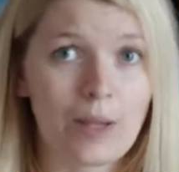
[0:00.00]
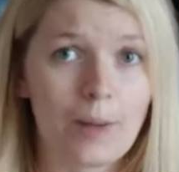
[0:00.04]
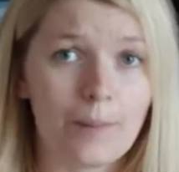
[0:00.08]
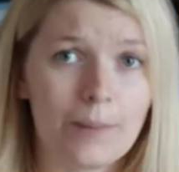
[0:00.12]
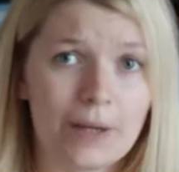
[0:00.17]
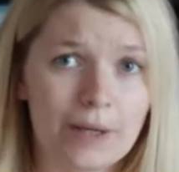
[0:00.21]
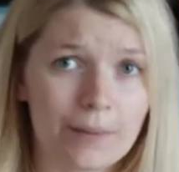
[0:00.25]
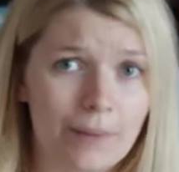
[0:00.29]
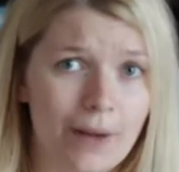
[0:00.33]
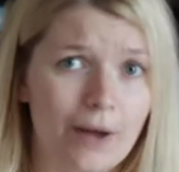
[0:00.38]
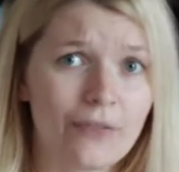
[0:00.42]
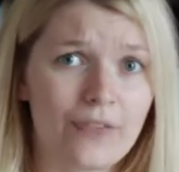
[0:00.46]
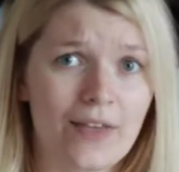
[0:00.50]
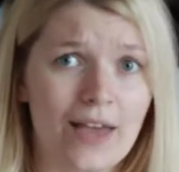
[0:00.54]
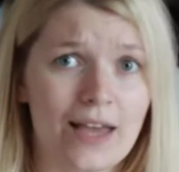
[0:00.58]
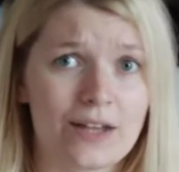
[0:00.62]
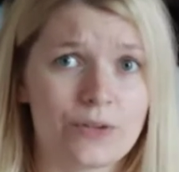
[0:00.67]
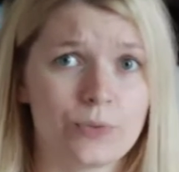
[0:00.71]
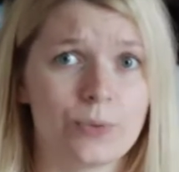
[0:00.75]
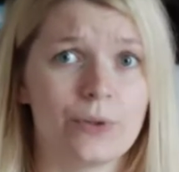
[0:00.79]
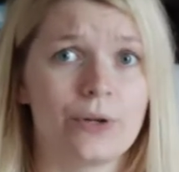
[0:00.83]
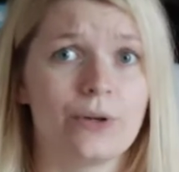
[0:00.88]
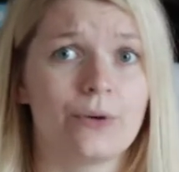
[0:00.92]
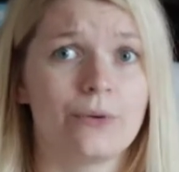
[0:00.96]
But about
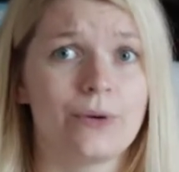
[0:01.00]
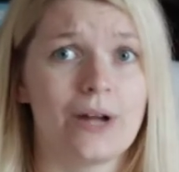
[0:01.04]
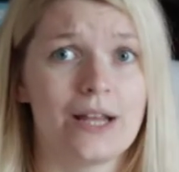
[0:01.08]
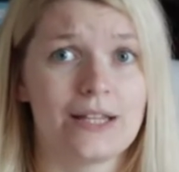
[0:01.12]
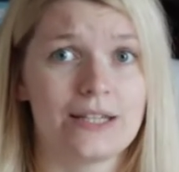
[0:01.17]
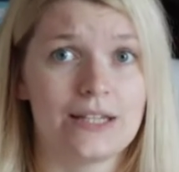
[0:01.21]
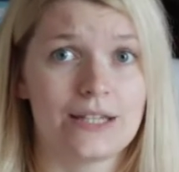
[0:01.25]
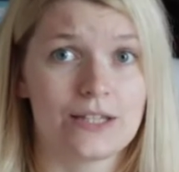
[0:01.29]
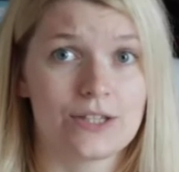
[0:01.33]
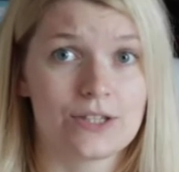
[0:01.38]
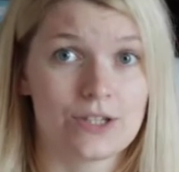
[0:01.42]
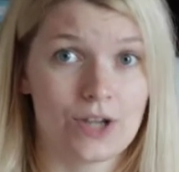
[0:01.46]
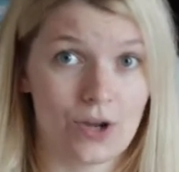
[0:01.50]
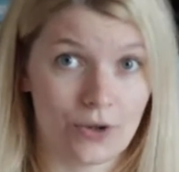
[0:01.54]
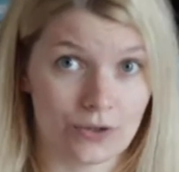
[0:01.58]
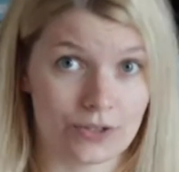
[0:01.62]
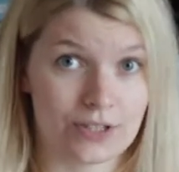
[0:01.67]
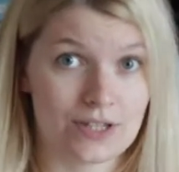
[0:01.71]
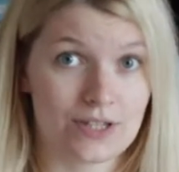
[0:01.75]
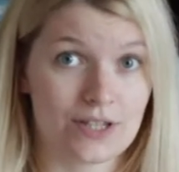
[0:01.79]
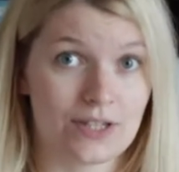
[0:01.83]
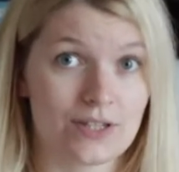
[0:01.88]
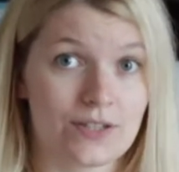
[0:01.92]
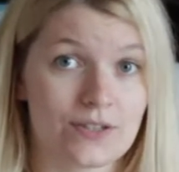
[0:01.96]
that we already talked.